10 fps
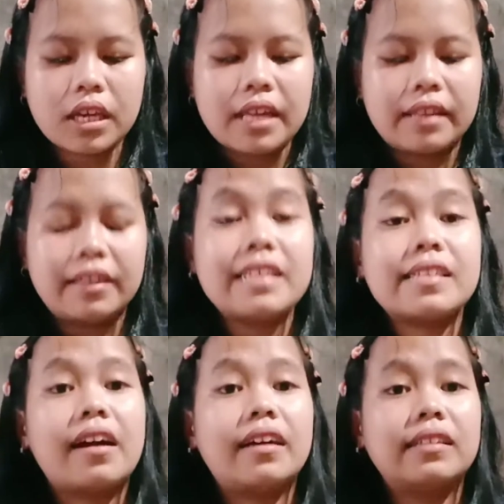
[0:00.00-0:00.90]
These
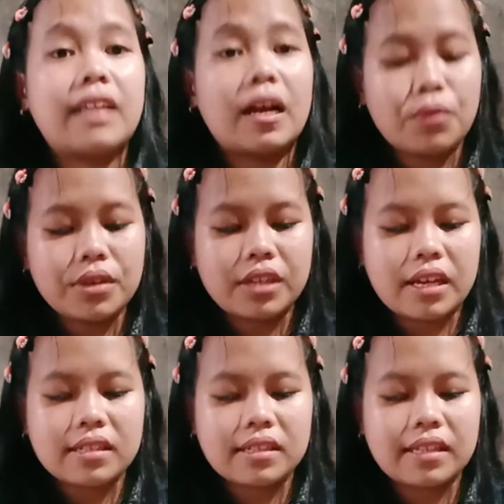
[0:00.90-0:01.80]
are
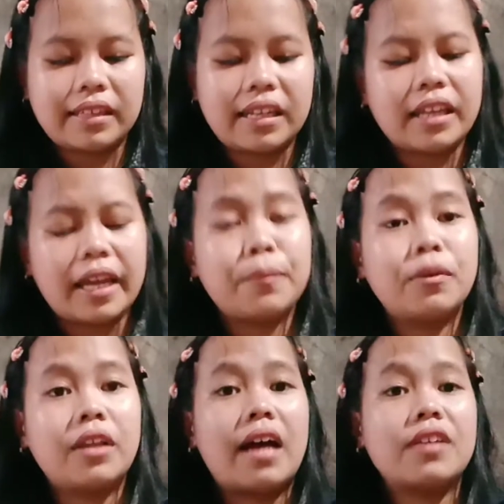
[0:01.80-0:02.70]
languages that enable
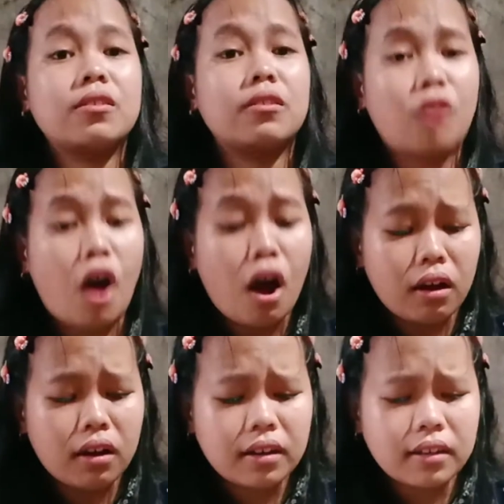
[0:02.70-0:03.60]
us to talk
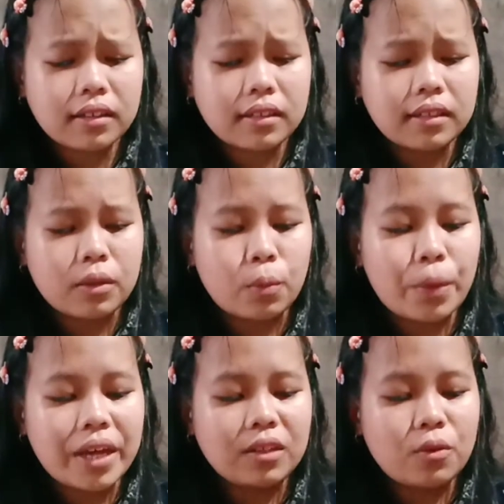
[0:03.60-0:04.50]

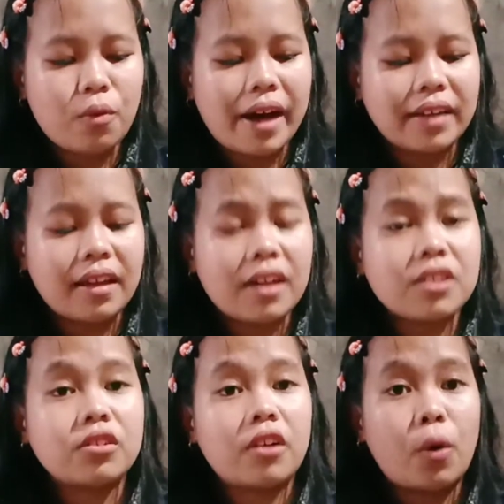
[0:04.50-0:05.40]
with quite
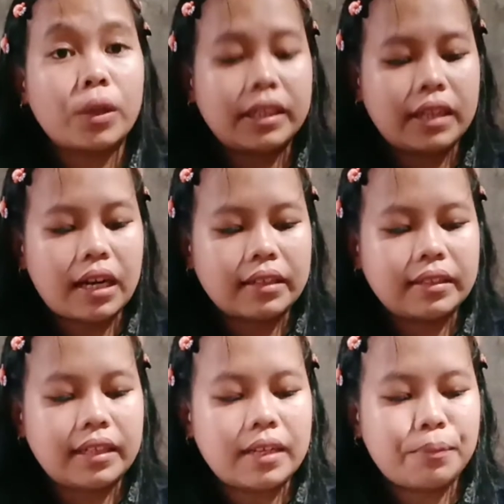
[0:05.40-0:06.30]

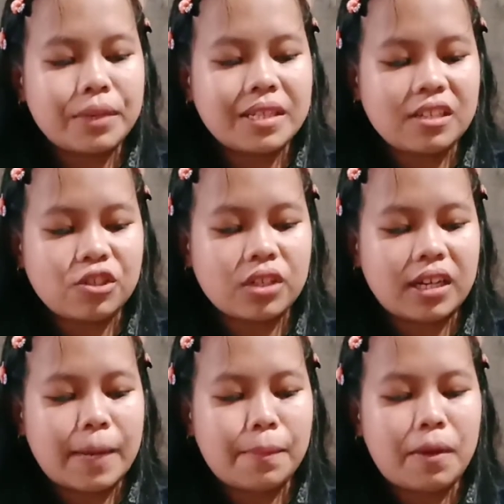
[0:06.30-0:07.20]
extraordinary precision
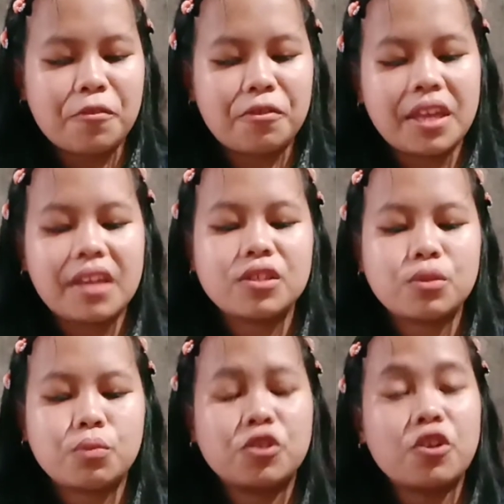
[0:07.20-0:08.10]
about things
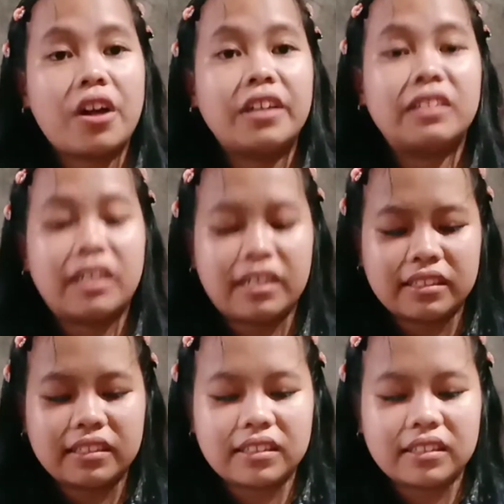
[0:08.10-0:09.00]
which are not
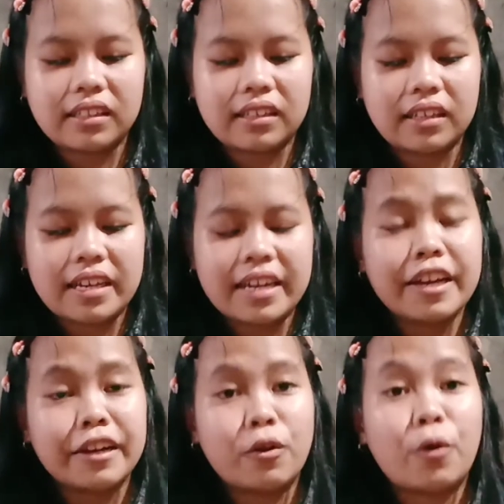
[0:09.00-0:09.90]

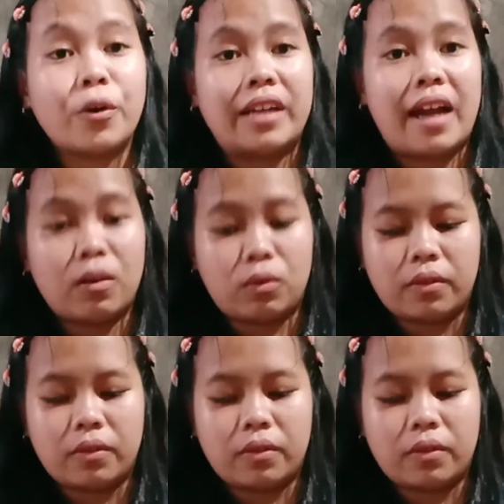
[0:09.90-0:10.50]
here or now.